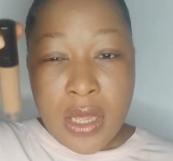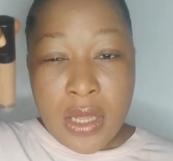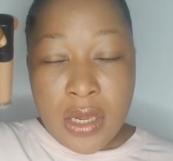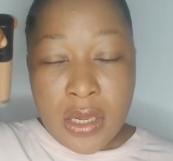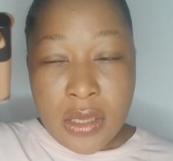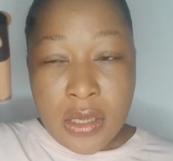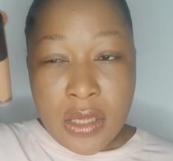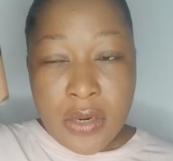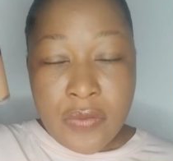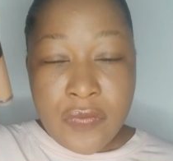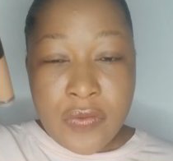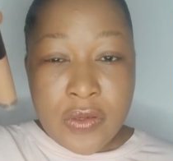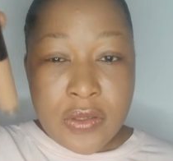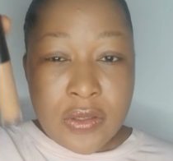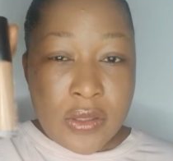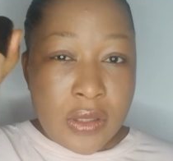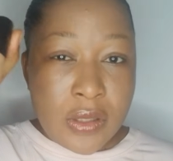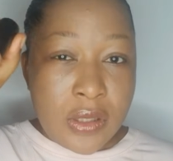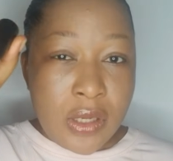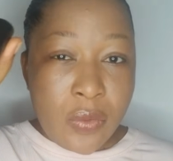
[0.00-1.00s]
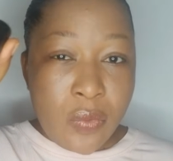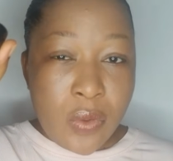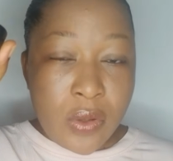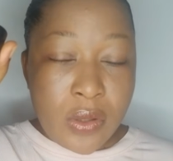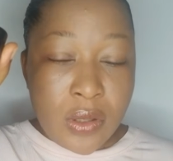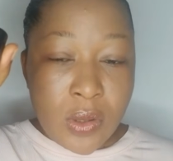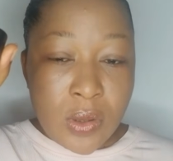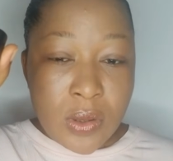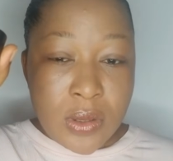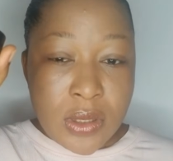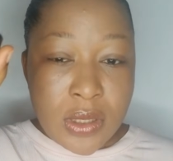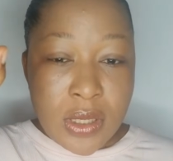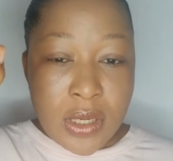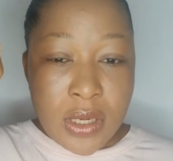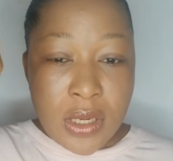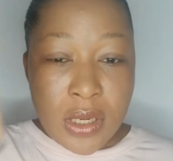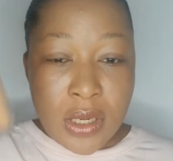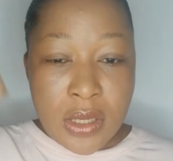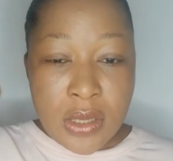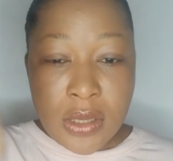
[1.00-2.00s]
There is the liquid
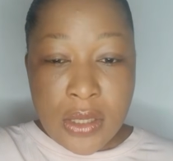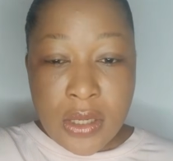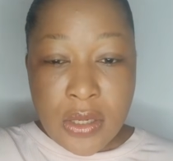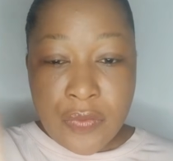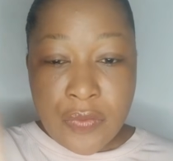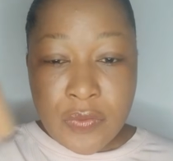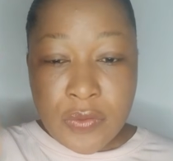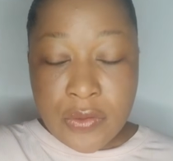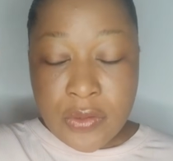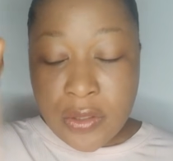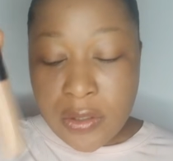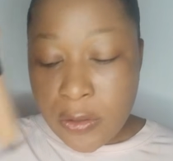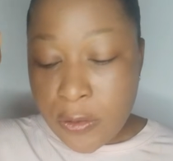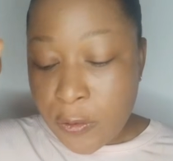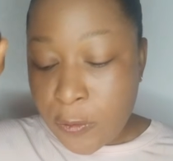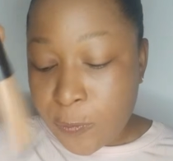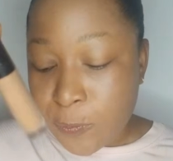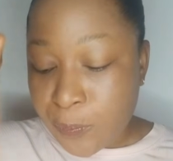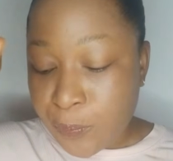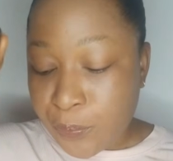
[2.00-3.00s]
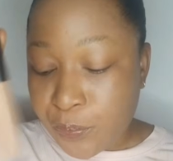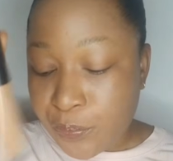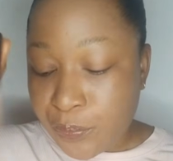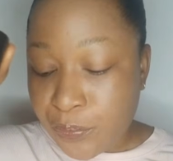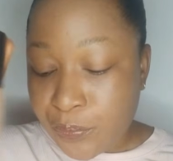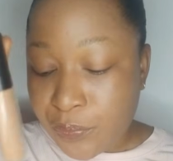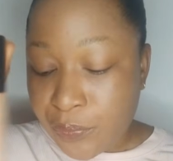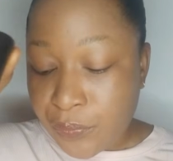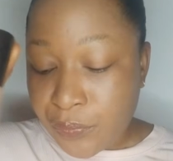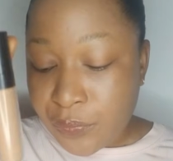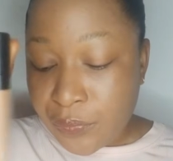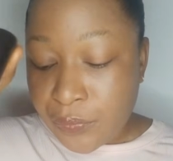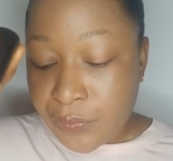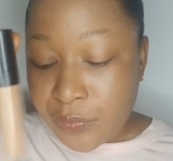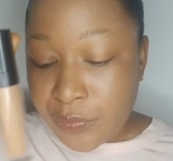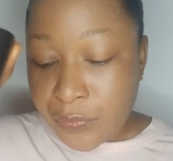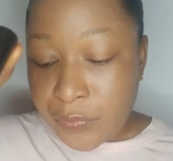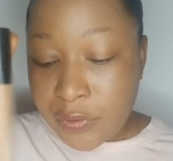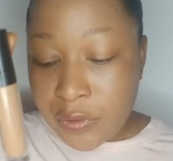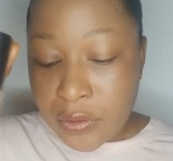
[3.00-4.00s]
concealer and there is
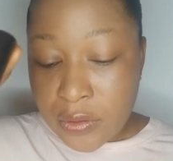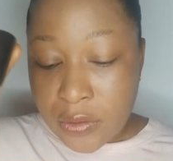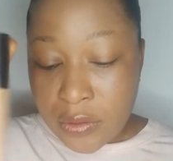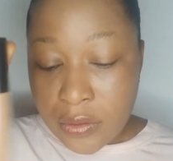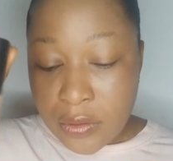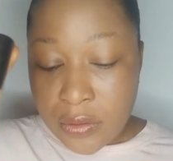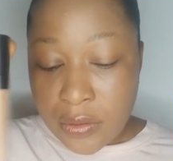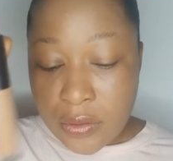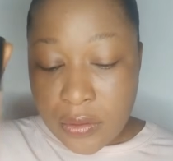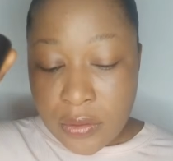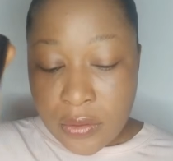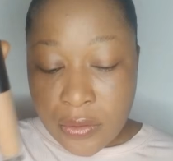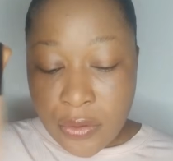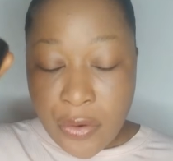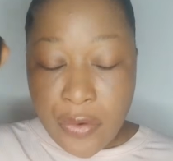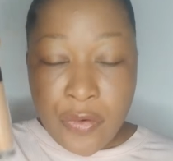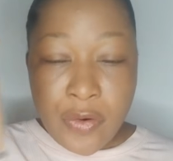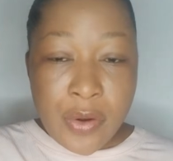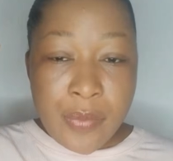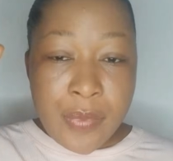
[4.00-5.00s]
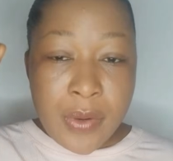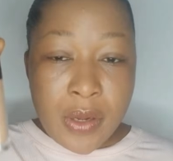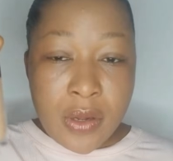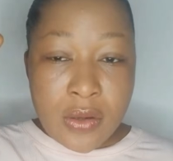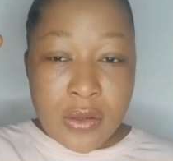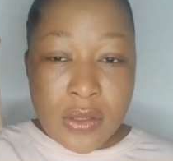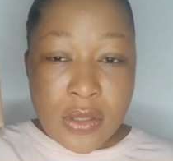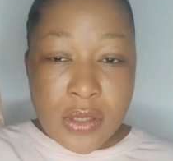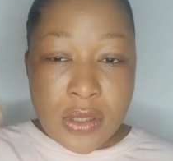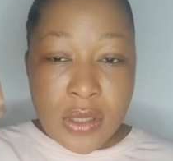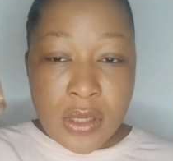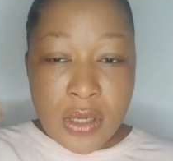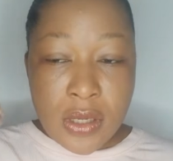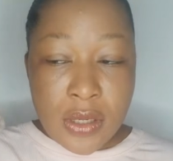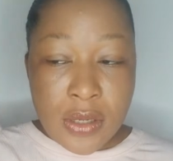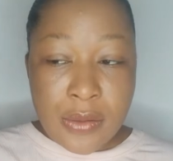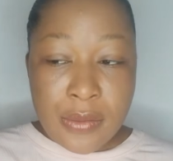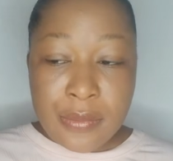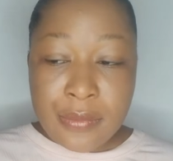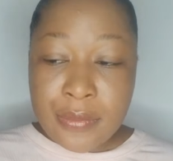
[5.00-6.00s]
the creamy concealer.